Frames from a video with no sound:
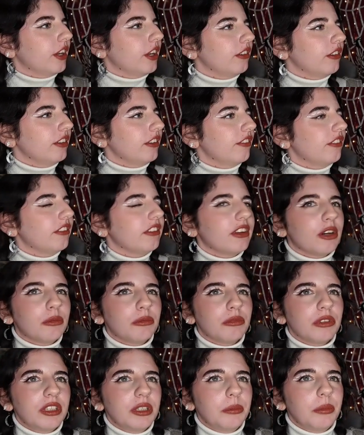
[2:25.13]
The only thing
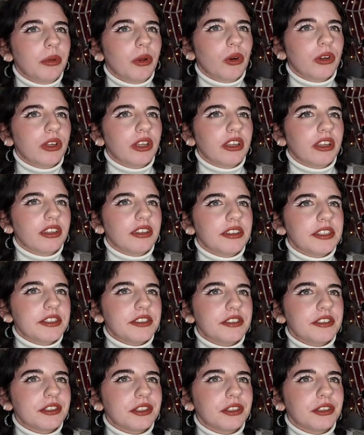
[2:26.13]
I'm really blocking
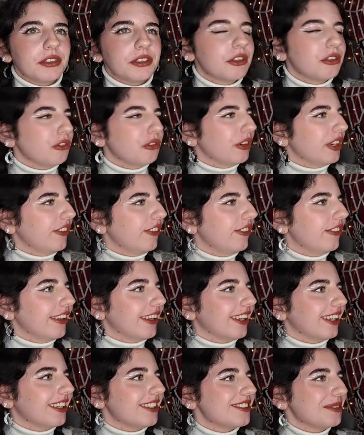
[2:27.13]
is three
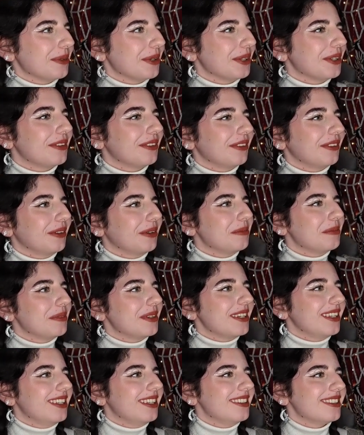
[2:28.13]
things. One of them
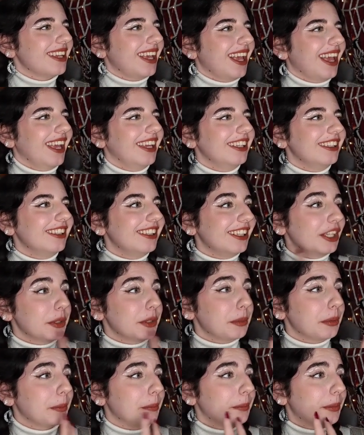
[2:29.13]
is a lip
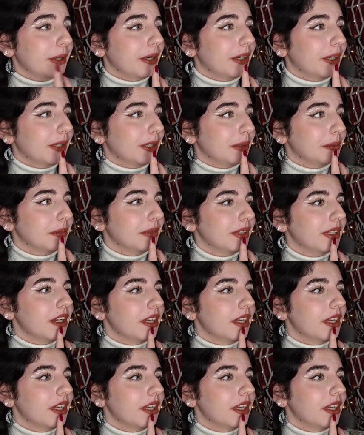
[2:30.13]
balm.